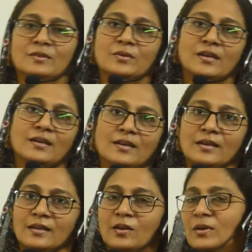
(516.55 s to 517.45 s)
Okay.
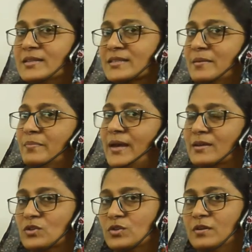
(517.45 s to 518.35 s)
Now let's come
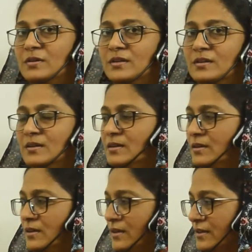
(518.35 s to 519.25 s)
back to our
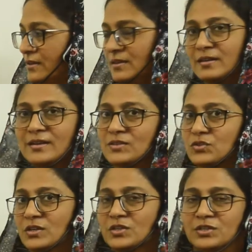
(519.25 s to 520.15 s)
earlier
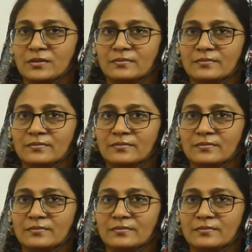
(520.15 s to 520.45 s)
construction.